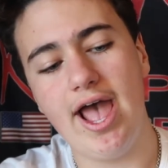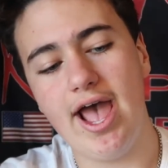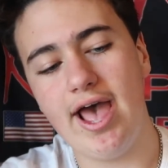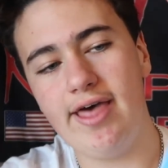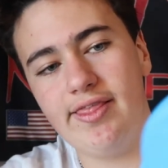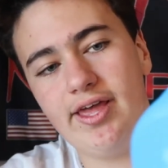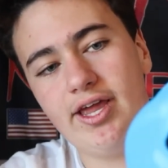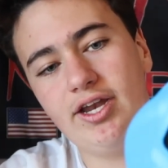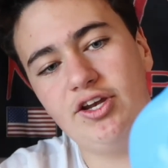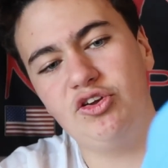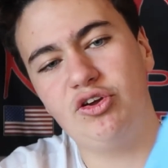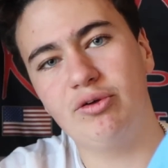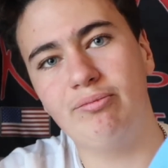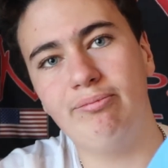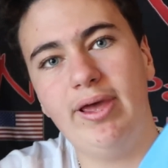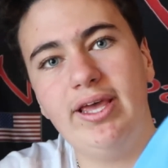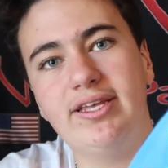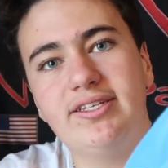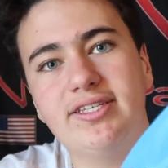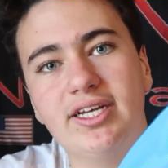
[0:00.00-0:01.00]
and then you can
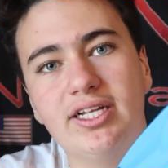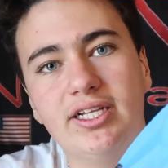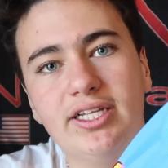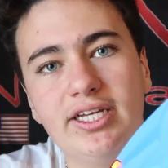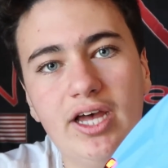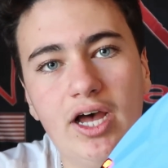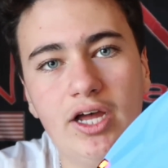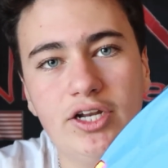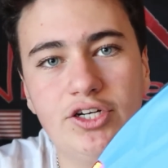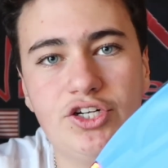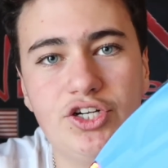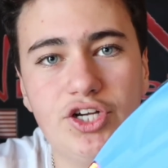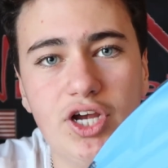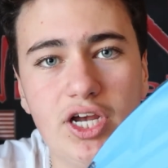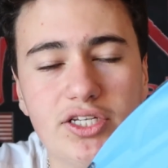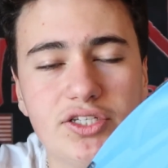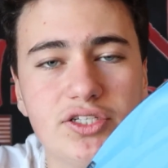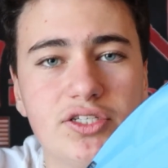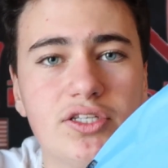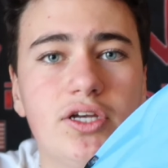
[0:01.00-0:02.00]
basically
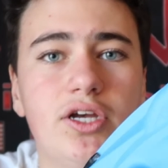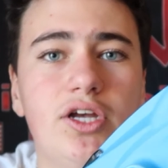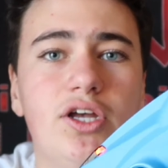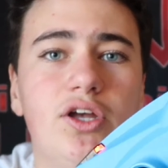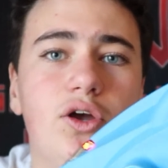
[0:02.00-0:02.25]
adjust